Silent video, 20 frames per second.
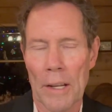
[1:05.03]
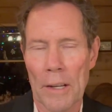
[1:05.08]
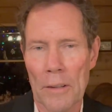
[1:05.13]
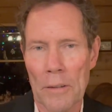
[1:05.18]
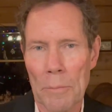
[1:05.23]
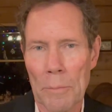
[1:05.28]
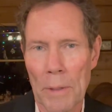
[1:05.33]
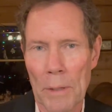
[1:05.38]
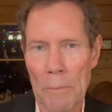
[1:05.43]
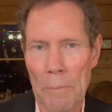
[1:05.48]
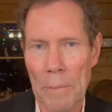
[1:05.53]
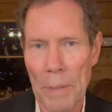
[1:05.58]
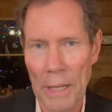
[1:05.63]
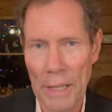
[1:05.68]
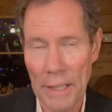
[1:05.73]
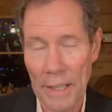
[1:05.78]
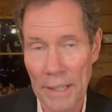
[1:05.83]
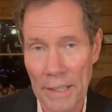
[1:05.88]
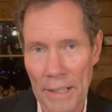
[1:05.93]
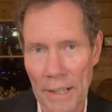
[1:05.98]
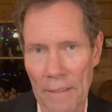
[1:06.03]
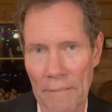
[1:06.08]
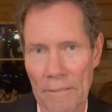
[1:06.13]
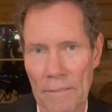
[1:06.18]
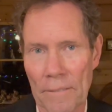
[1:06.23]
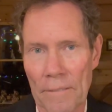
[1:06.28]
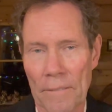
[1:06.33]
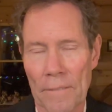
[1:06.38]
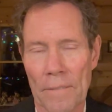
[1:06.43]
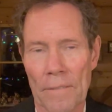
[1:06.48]
it's been picking up.
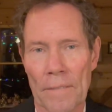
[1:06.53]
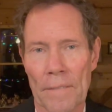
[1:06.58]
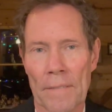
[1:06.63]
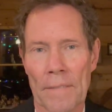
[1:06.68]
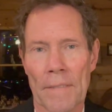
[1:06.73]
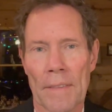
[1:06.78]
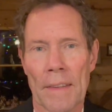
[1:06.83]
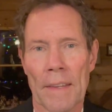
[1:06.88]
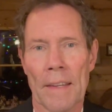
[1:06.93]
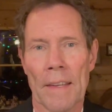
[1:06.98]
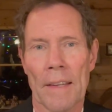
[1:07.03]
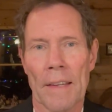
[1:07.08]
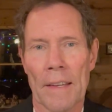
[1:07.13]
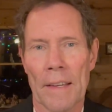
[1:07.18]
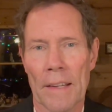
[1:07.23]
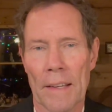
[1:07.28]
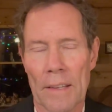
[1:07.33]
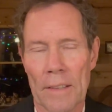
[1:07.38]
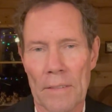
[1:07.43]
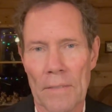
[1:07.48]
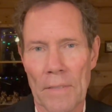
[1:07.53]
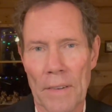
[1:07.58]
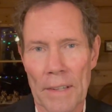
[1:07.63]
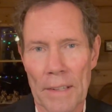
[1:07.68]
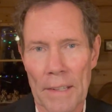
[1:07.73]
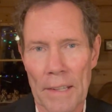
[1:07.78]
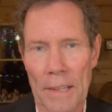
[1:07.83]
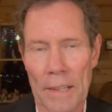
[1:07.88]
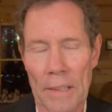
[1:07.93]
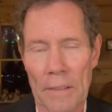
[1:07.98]
It's been
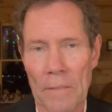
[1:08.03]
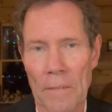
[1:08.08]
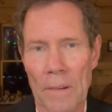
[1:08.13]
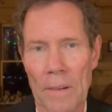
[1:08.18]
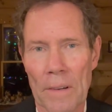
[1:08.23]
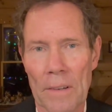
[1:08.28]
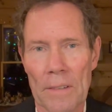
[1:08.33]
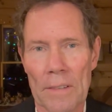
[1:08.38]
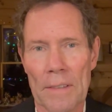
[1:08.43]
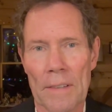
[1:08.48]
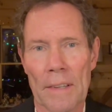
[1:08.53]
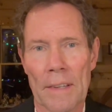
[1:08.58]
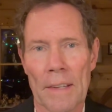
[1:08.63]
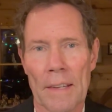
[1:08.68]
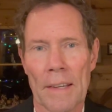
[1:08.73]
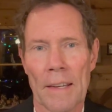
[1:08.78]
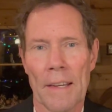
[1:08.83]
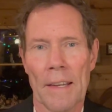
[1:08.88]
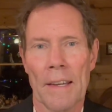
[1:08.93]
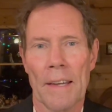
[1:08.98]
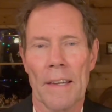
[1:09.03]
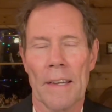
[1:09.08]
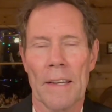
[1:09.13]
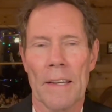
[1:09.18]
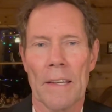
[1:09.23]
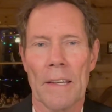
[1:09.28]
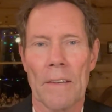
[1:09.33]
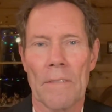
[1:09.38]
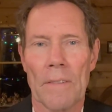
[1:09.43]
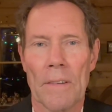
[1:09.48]
getting worse.
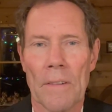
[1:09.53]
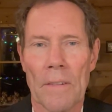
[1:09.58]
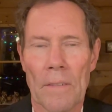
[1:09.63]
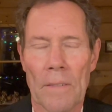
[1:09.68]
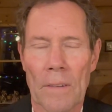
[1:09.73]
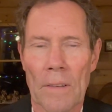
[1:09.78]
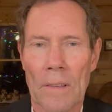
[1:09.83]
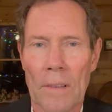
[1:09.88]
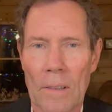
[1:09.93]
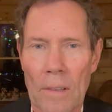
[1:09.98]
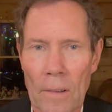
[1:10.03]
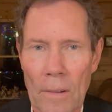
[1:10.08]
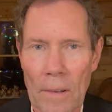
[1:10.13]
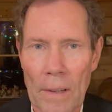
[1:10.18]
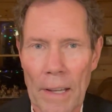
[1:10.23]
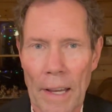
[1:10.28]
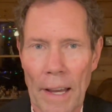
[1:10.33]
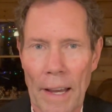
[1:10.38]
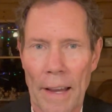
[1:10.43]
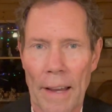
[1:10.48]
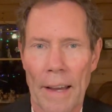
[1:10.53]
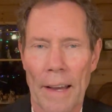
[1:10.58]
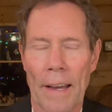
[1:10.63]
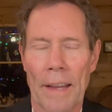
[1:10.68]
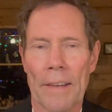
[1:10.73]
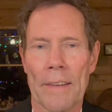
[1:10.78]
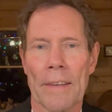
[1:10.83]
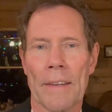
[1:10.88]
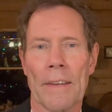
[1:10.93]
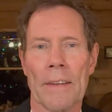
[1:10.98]
If you look
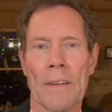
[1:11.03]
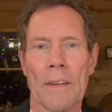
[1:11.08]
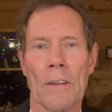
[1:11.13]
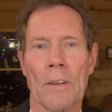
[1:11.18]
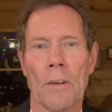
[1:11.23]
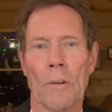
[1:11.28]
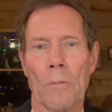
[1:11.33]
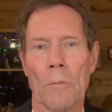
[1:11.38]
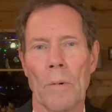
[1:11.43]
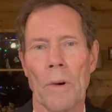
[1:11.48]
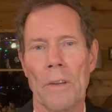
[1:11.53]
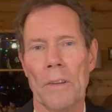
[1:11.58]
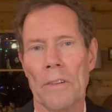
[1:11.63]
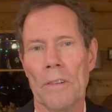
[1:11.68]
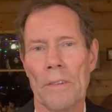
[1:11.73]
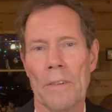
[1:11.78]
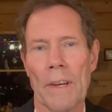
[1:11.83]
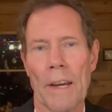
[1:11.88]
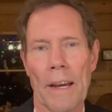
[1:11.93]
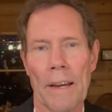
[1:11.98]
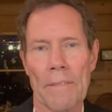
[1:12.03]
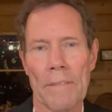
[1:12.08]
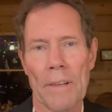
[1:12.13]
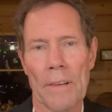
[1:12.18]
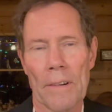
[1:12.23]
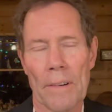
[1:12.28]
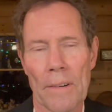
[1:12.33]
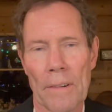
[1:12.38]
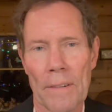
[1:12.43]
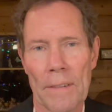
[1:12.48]
at what you'd have to
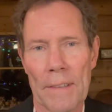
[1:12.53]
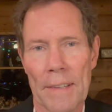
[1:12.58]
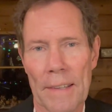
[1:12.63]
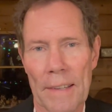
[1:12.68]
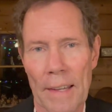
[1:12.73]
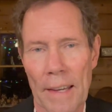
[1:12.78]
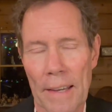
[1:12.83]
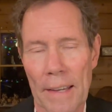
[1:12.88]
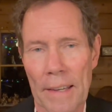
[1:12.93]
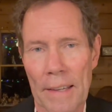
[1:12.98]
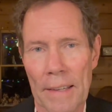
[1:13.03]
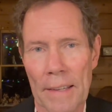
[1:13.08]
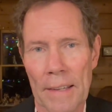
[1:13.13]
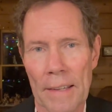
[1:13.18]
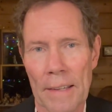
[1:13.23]
earn today